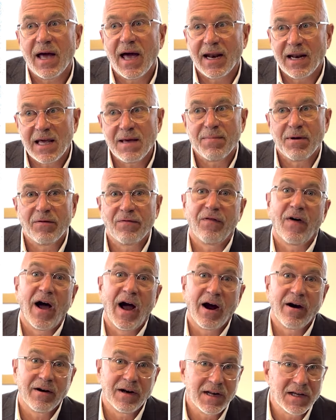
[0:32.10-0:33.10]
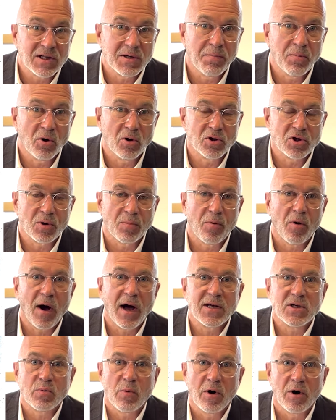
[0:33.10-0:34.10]
had he been fired, and he's a Pulitzer
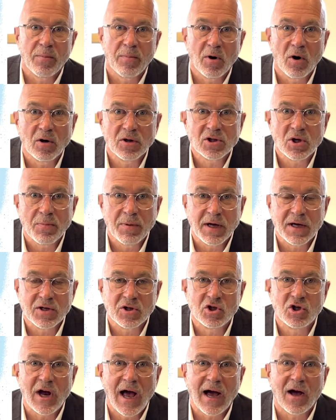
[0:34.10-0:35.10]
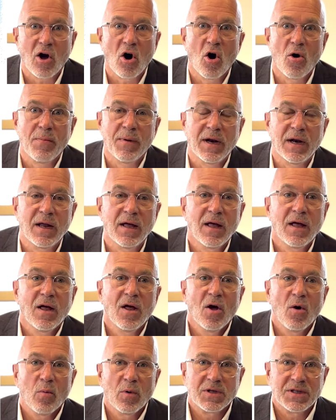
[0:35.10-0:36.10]
Prize winner, but also because Jack Oman
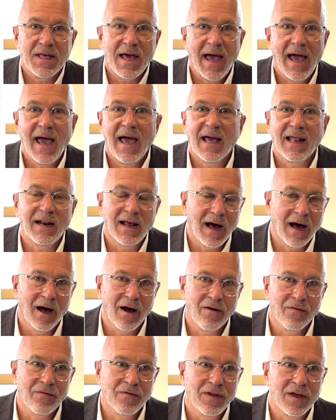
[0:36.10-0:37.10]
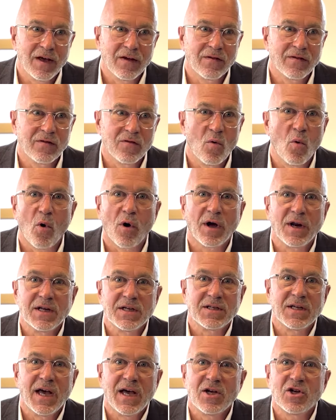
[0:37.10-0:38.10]
was the head of this
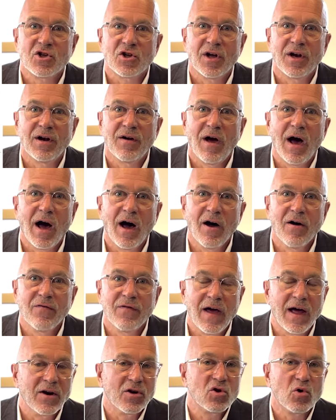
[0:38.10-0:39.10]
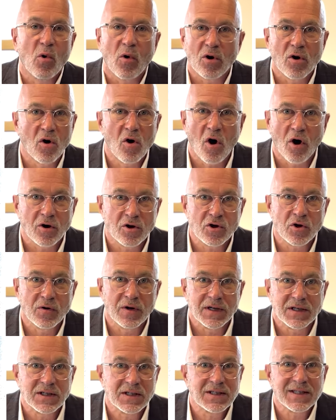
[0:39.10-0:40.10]
organization of editorial
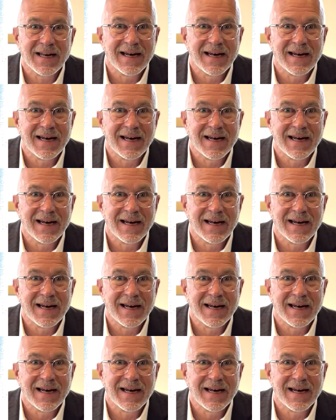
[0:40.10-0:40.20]
cartoonists